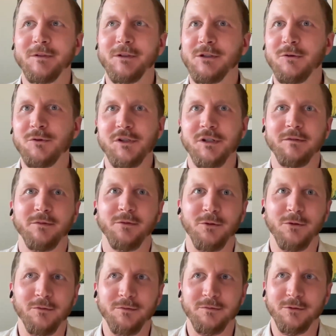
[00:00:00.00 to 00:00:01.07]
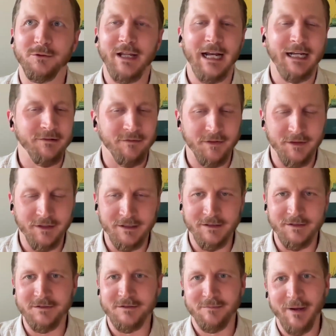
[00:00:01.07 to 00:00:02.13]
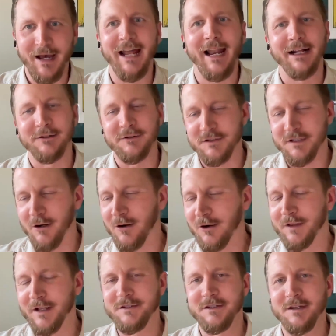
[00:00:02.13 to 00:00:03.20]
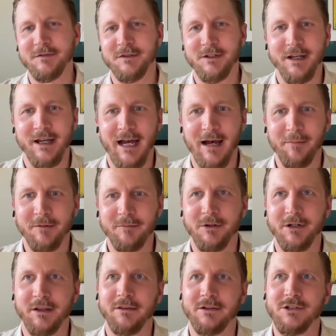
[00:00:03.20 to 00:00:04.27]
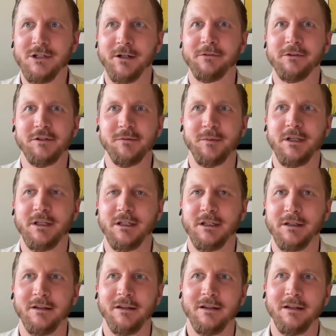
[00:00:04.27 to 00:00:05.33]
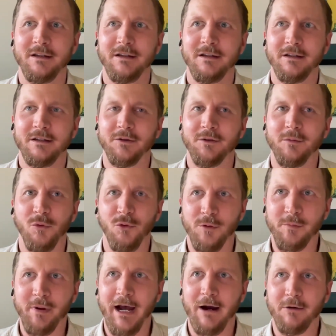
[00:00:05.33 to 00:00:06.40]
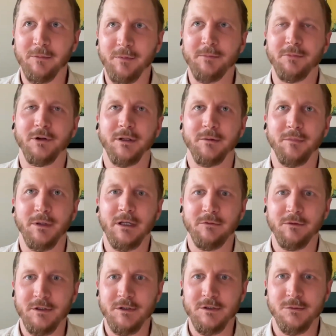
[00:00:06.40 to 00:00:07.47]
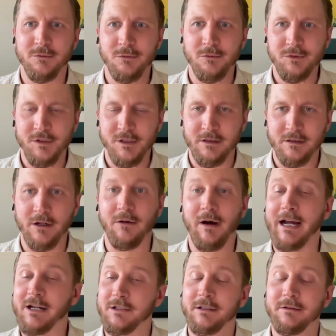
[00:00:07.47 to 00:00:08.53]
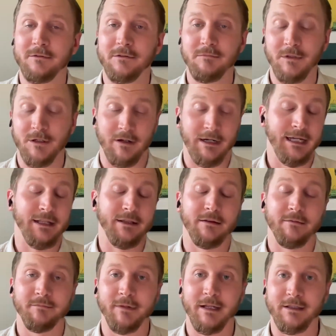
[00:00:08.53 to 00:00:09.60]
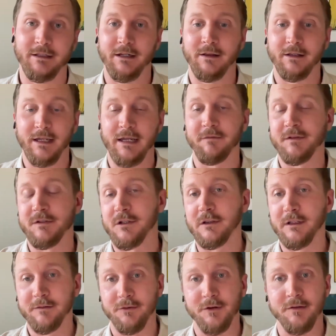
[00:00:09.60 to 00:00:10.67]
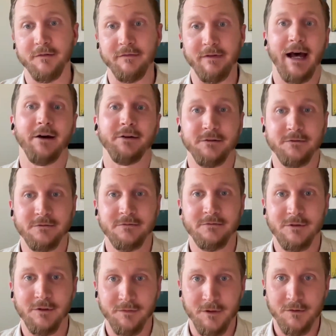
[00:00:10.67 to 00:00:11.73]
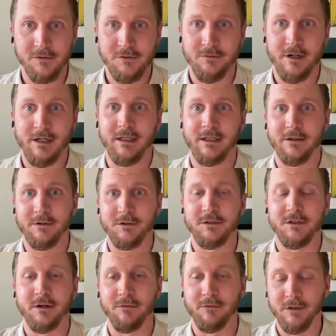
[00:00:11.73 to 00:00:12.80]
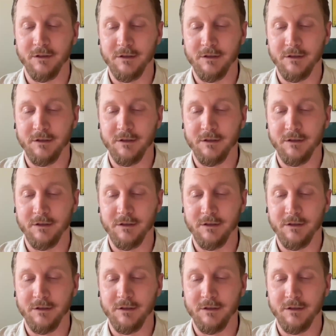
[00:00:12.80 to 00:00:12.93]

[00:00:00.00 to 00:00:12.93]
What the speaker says: use it for negative things and bad actors. Yeah, all that stuff's going to happen. But I think generally speaking, the more empowered people can be with these tools, and actually, again, at the end of the day, if it's delivering value to folks, right, and they're seeing